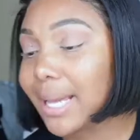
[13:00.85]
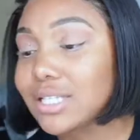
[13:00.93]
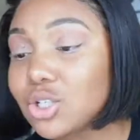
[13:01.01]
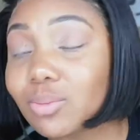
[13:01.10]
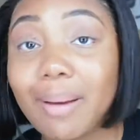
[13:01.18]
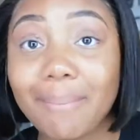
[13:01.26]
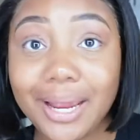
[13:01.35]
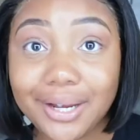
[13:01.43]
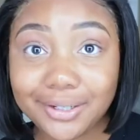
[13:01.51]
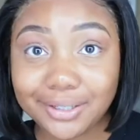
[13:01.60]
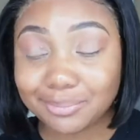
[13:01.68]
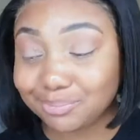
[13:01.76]
Let's do my
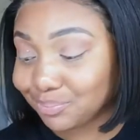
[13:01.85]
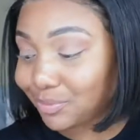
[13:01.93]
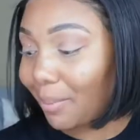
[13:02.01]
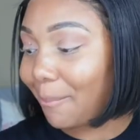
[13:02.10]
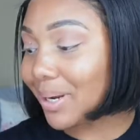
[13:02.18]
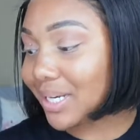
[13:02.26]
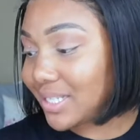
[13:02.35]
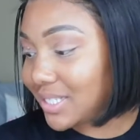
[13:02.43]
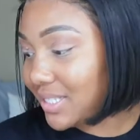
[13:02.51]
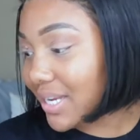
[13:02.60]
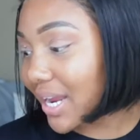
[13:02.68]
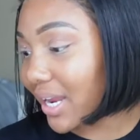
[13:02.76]
makeup. But
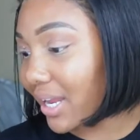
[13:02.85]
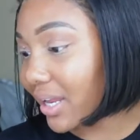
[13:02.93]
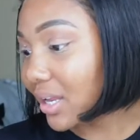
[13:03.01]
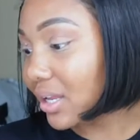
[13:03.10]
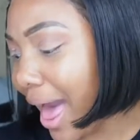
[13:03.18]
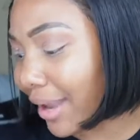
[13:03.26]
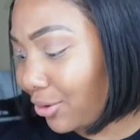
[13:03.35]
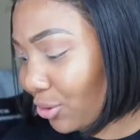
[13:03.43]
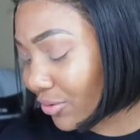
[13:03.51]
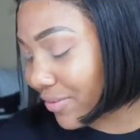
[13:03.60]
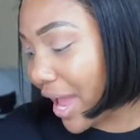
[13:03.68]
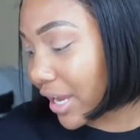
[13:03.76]
instead, I don't
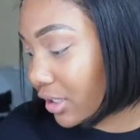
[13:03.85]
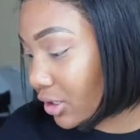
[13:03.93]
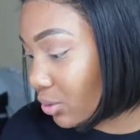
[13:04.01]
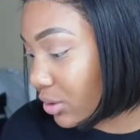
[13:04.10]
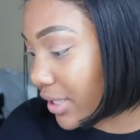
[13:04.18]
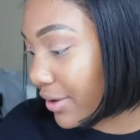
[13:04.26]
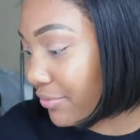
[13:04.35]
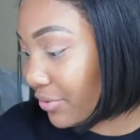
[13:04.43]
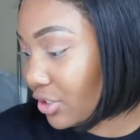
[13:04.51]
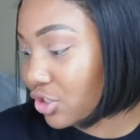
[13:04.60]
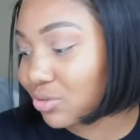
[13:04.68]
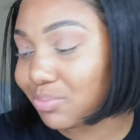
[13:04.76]
know if I included that
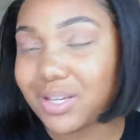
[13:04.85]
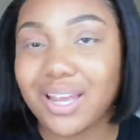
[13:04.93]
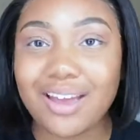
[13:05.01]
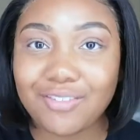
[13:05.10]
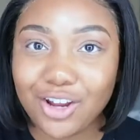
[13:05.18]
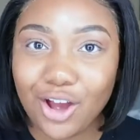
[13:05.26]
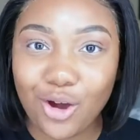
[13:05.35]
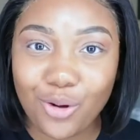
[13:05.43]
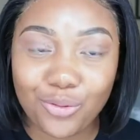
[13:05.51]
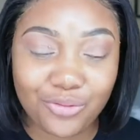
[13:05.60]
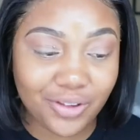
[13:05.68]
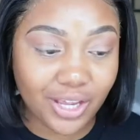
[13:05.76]
footage of me having a
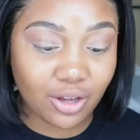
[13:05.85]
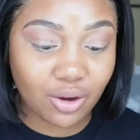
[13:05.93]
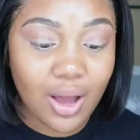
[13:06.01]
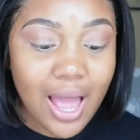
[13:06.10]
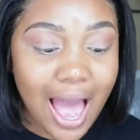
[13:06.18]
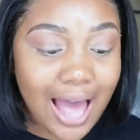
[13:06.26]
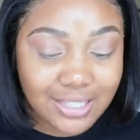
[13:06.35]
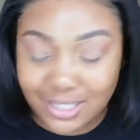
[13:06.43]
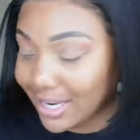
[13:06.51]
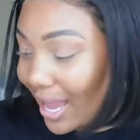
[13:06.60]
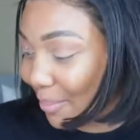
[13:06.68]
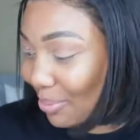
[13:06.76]
whole fail. I
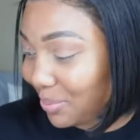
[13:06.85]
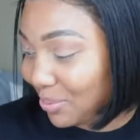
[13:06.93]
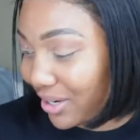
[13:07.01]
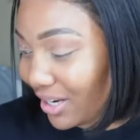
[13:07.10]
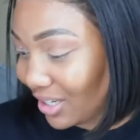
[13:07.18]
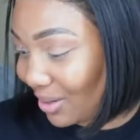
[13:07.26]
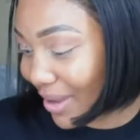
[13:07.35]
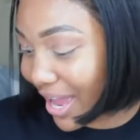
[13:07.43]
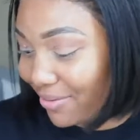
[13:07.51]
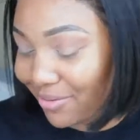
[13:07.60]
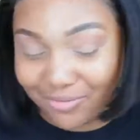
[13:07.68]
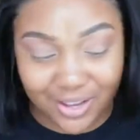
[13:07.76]
see how people end up
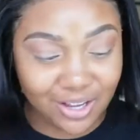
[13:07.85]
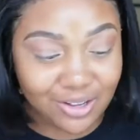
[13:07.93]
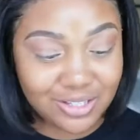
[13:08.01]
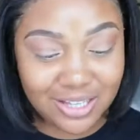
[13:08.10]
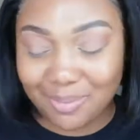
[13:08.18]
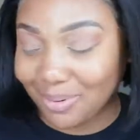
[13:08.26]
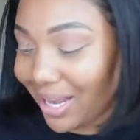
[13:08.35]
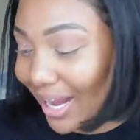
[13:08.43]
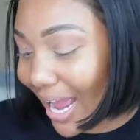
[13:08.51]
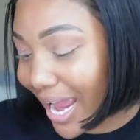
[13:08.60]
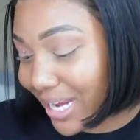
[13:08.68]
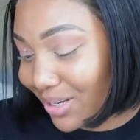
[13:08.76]
having fails and they be
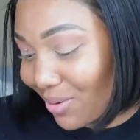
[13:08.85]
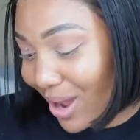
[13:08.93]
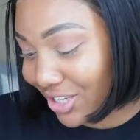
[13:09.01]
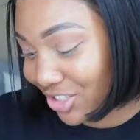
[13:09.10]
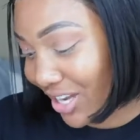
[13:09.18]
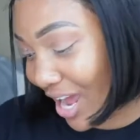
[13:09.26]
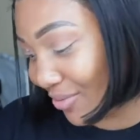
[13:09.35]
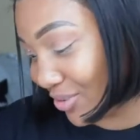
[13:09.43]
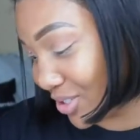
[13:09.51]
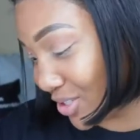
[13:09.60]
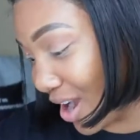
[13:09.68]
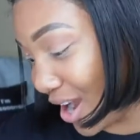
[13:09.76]
like, I had to wash it off
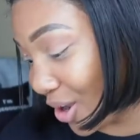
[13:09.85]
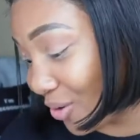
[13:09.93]
and start